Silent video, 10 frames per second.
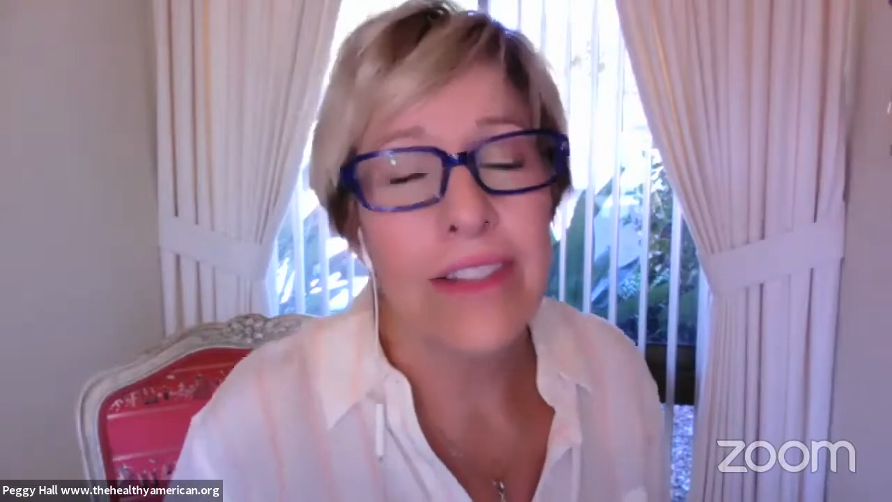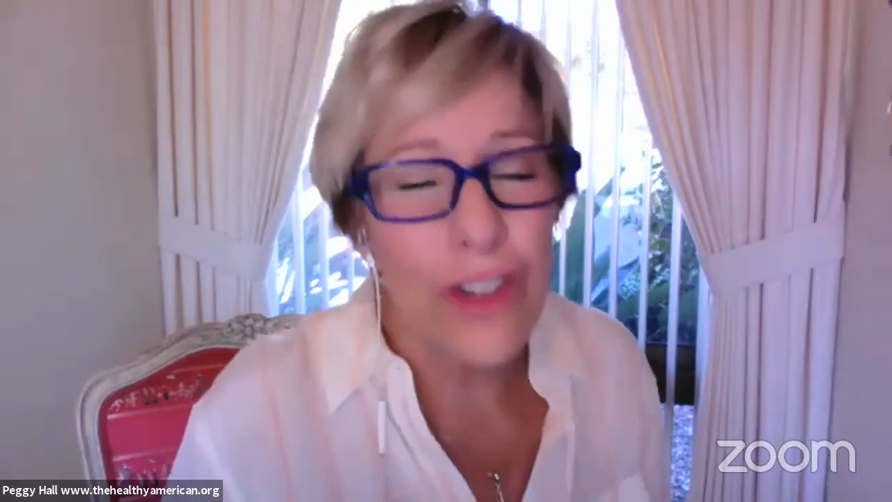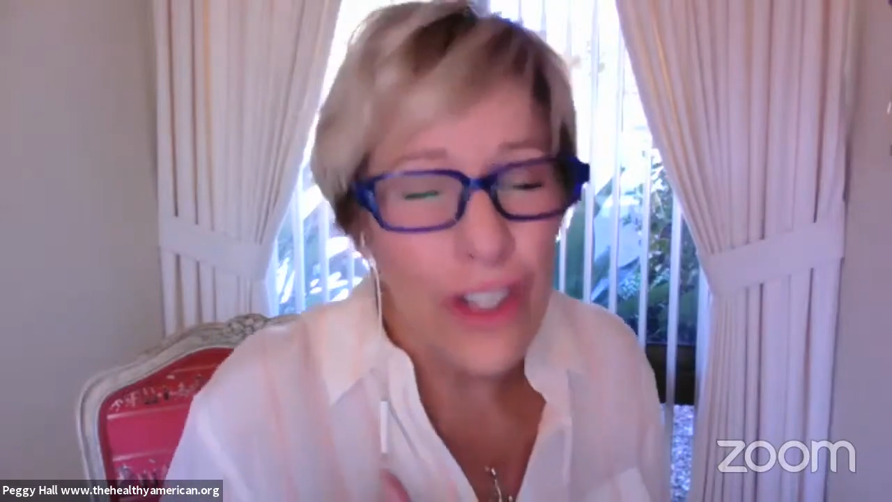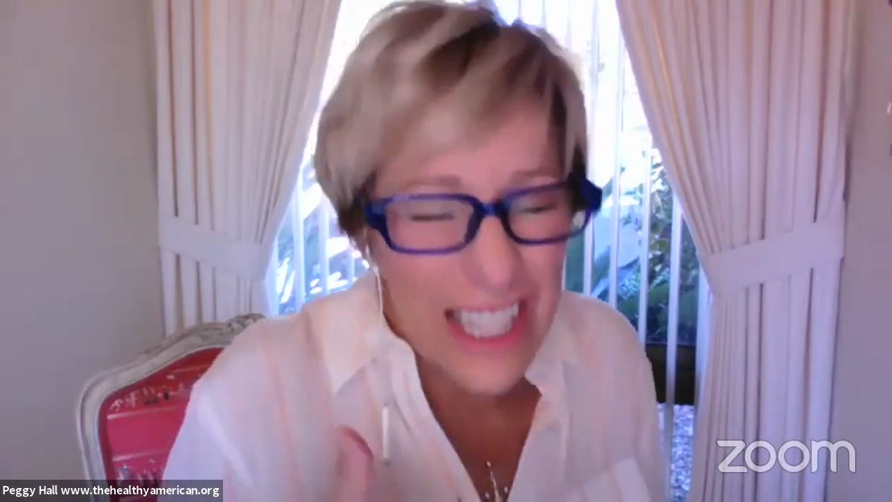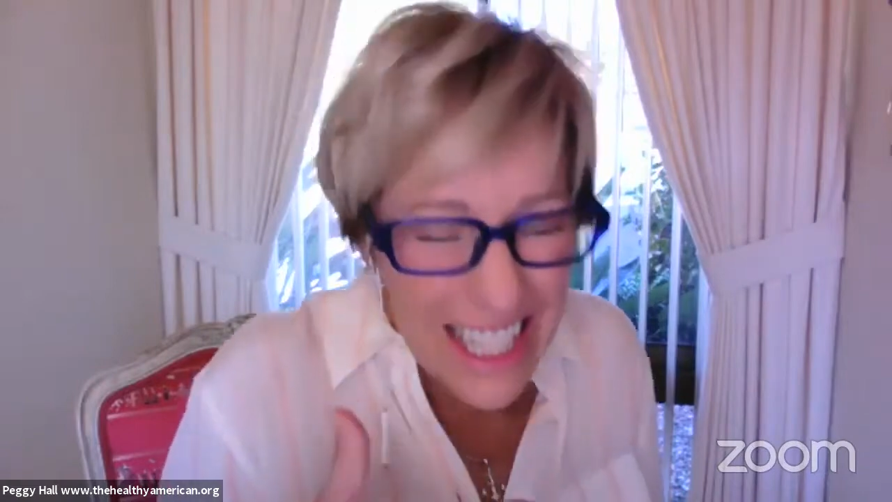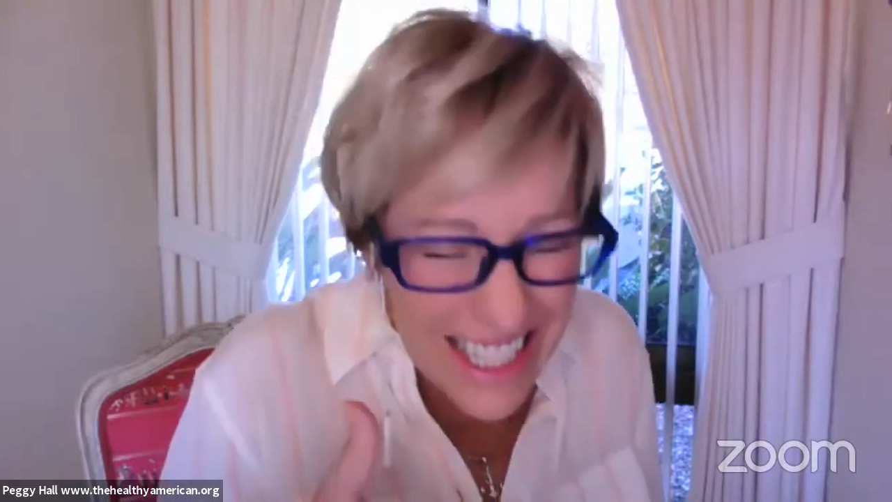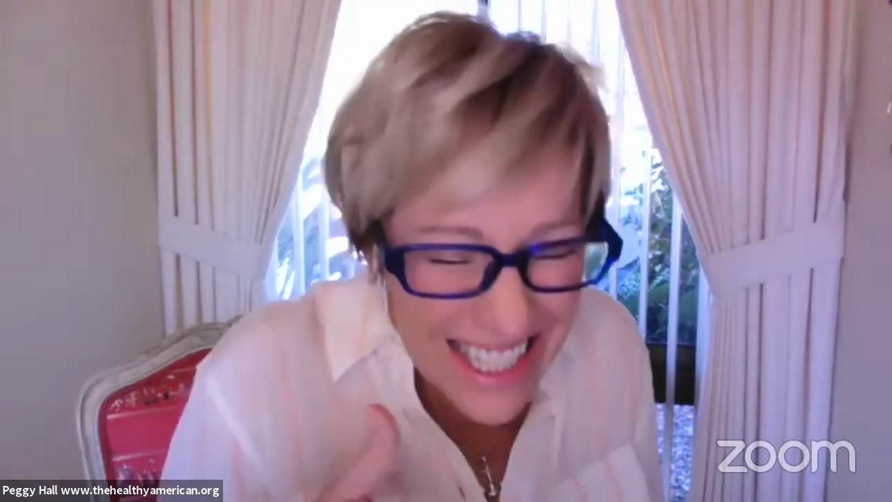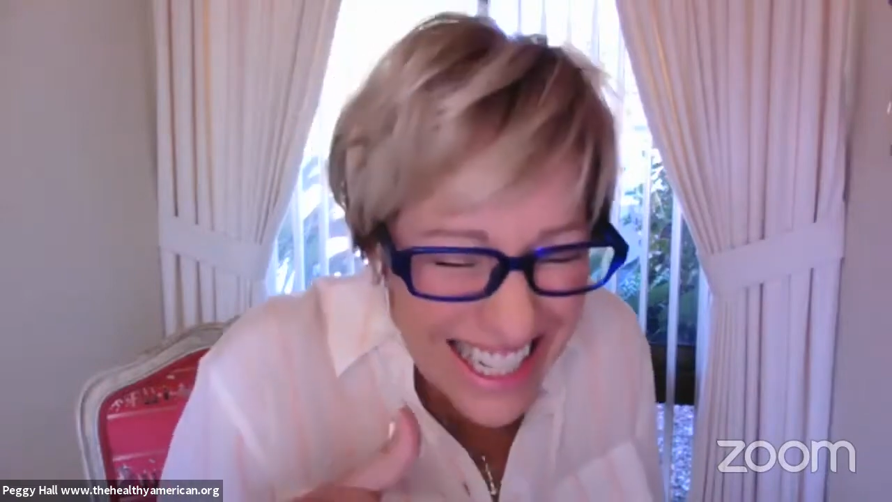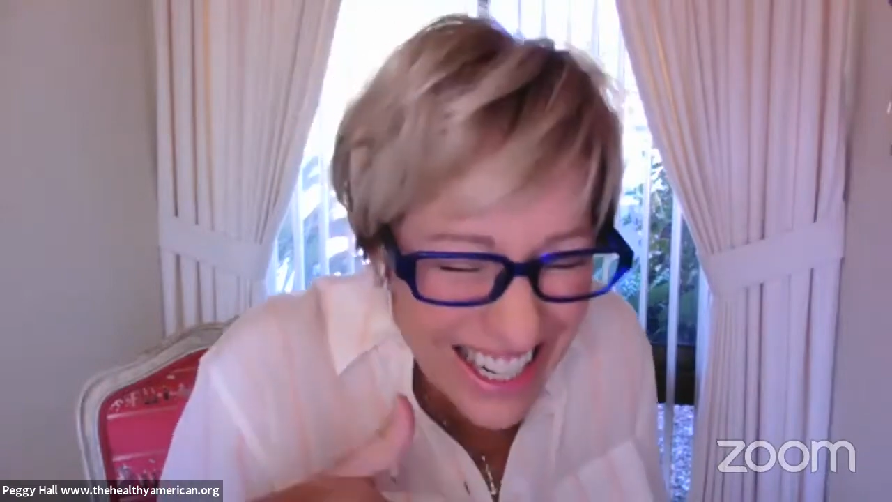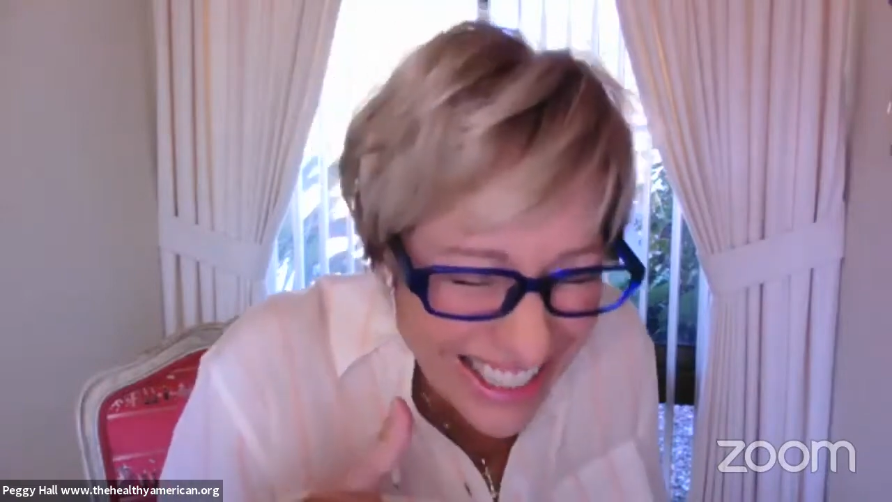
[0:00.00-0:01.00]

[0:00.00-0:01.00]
It just gets